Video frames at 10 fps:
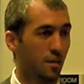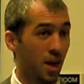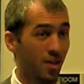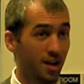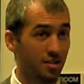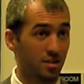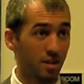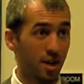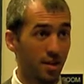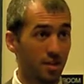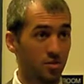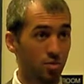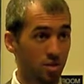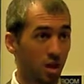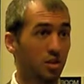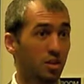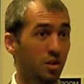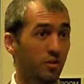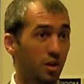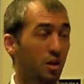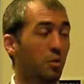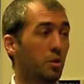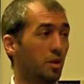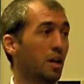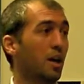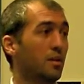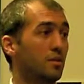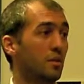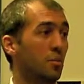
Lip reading: and that's resulted in very real gains.